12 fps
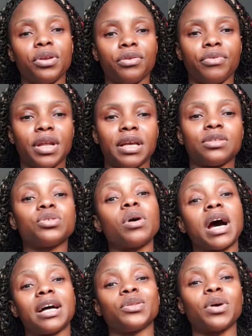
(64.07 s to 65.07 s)
ingredients, so I
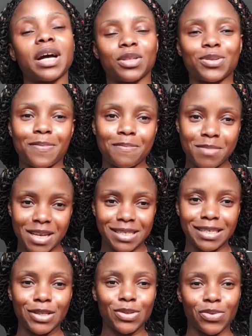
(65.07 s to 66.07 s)
had to add some meat
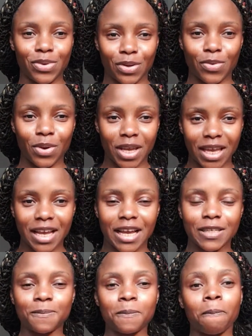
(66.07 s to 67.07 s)
into it. Okay,
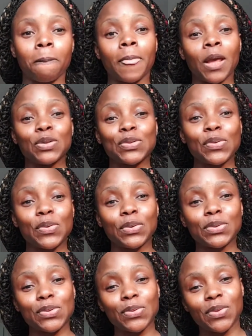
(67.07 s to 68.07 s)
guys. So
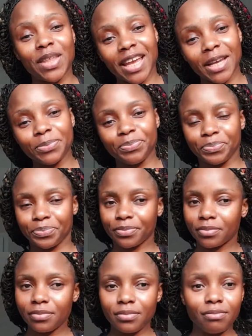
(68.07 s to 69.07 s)
today,
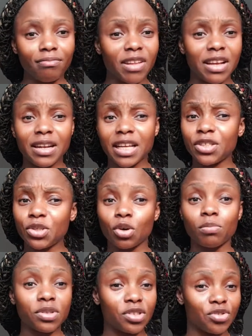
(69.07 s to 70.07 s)
let's
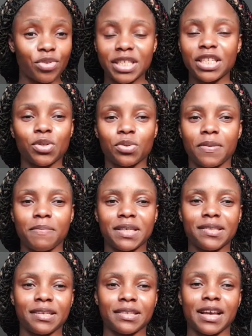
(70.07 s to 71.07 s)
jump straight into the
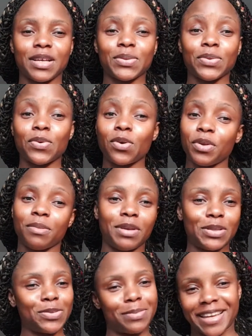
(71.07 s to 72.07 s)
business, guys. So go with me
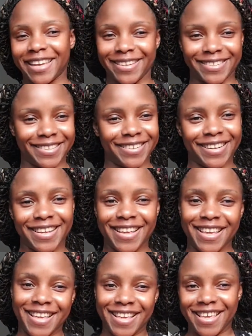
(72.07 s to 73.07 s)
to my kitchen.
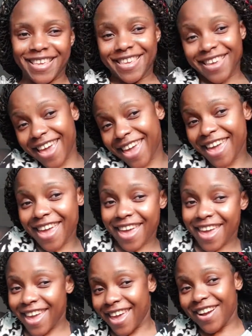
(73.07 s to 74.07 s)

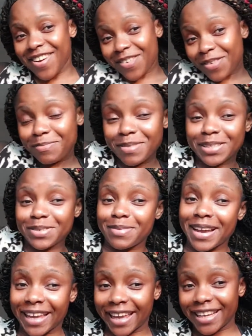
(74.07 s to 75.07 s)
Yay! Go with me to
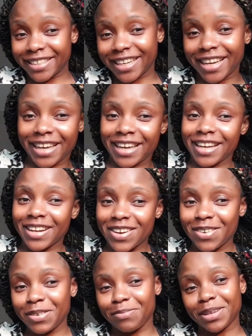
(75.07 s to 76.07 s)
my kitchen. Go
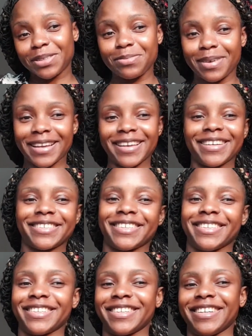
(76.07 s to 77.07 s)
with me to my
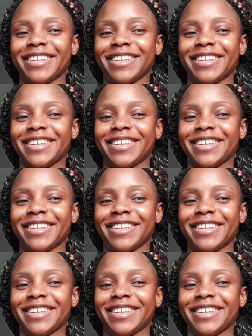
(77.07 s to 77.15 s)
kitchen